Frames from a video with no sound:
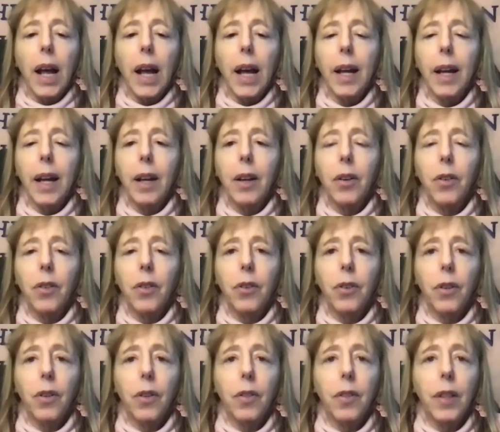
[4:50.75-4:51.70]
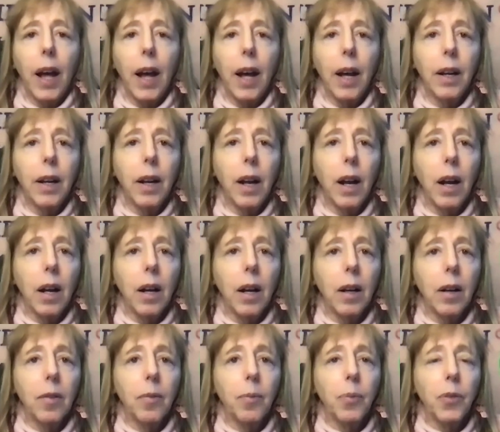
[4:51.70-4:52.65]
And that,
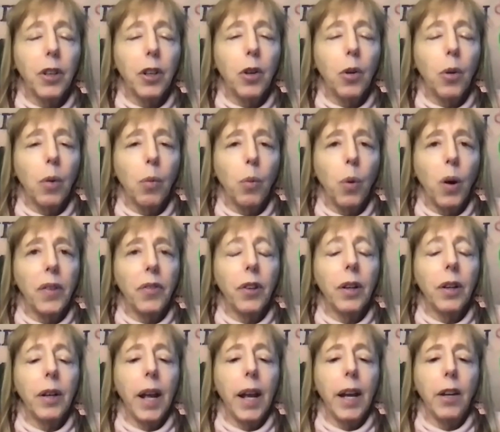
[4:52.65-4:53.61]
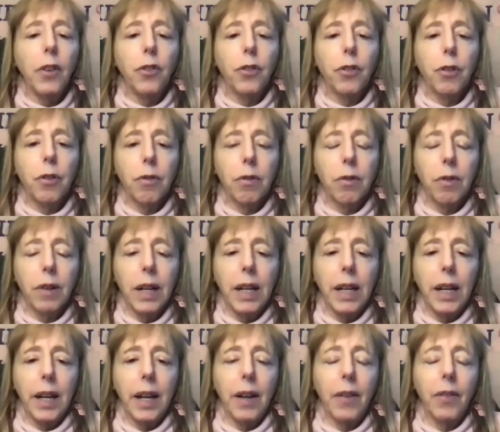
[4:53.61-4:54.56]
it wasn't a
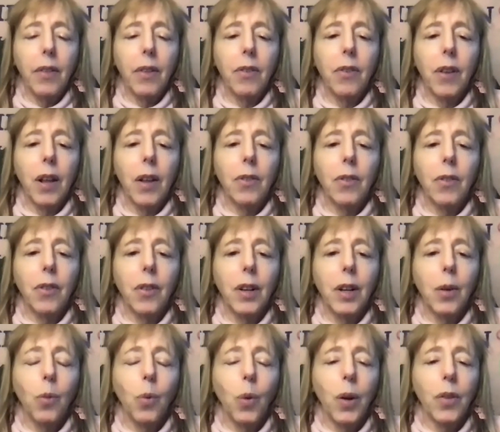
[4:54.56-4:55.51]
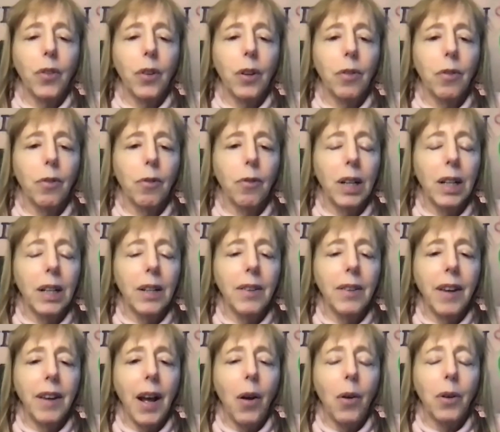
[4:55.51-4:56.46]
treaty in the sense that it wasn't
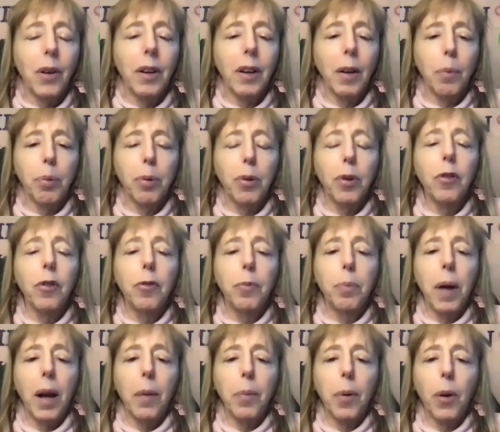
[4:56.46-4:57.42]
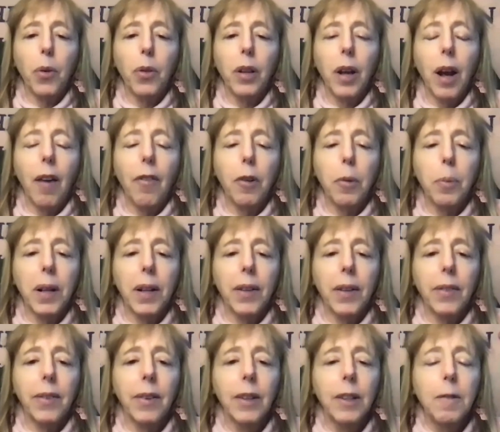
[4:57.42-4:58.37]
written down and approved by both
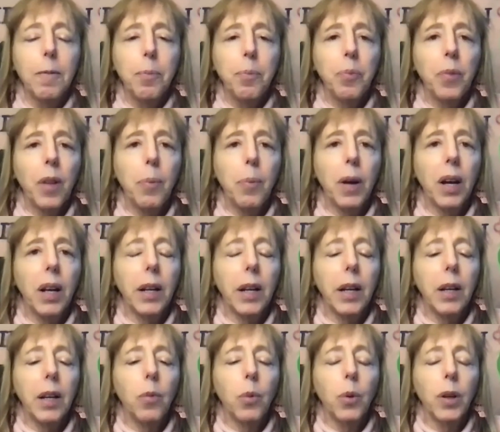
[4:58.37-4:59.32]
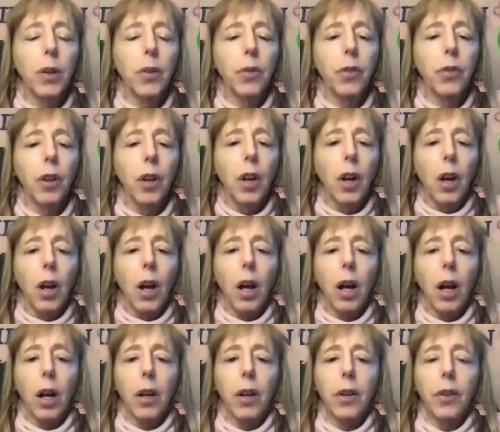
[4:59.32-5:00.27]
governments, but it was
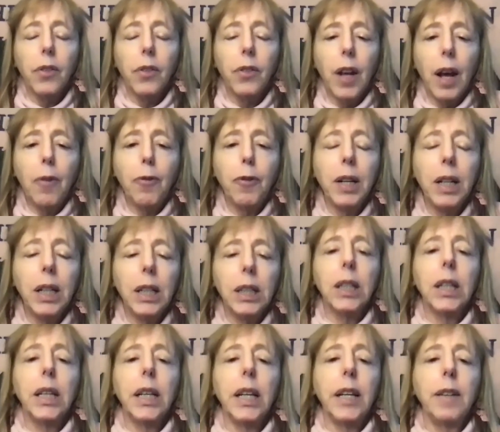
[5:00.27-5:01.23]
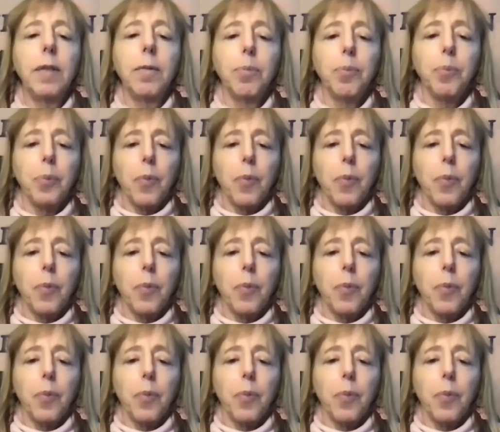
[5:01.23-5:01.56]
definitely